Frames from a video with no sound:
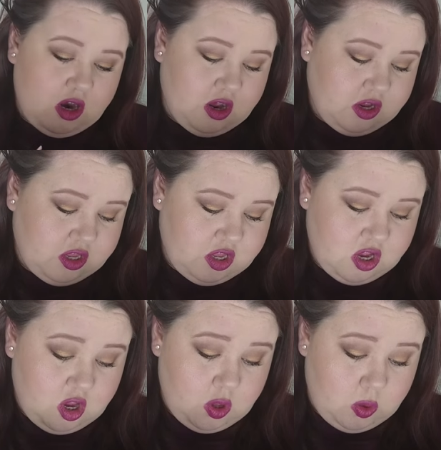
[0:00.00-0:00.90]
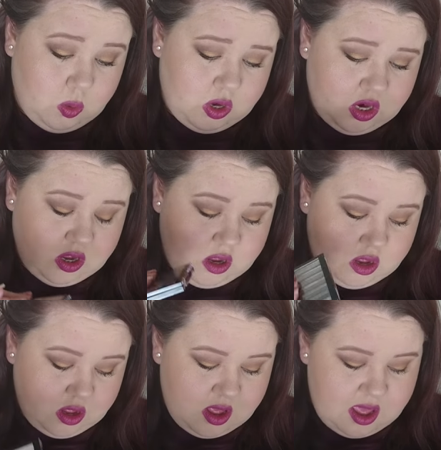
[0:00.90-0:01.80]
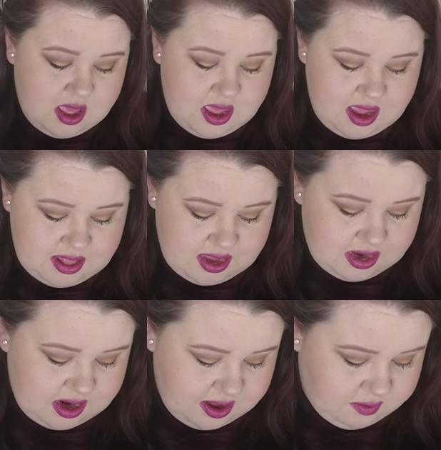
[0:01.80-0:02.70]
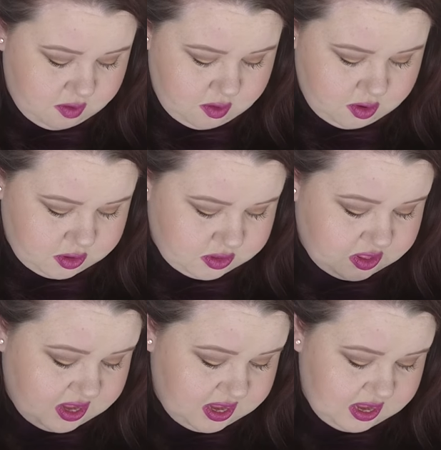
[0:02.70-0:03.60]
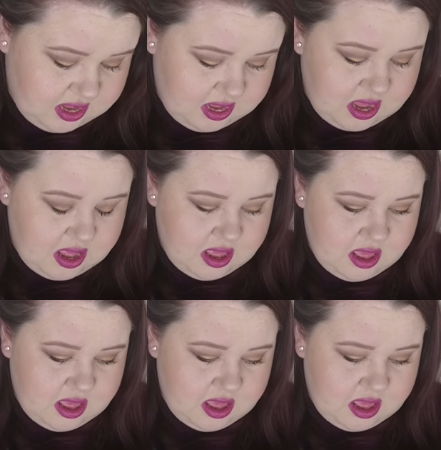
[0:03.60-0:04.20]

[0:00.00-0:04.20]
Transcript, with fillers: looks good and then I got the